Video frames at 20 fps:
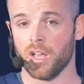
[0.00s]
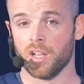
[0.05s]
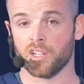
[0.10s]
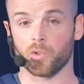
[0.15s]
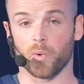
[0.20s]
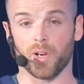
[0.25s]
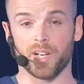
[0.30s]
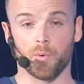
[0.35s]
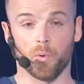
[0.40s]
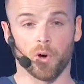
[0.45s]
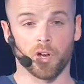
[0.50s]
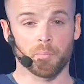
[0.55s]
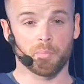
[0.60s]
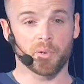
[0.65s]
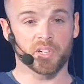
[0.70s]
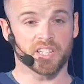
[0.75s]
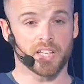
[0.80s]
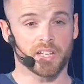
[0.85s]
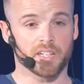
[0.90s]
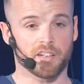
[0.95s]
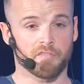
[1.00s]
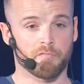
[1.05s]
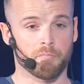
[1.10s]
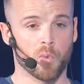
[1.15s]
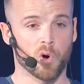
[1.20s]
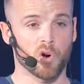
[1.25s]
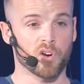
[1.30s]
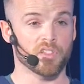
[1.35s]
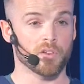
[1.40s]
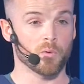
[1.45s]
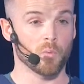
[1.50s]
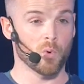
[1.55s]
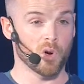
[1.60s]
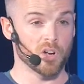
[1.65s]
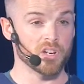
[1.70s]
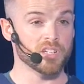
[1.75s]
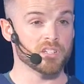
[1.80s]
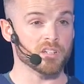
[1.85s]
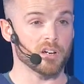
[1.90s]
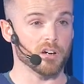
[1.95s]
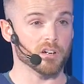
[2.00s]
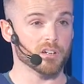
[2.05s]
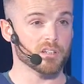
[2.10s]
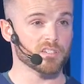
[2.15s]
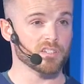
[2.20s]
21% have more than one dog.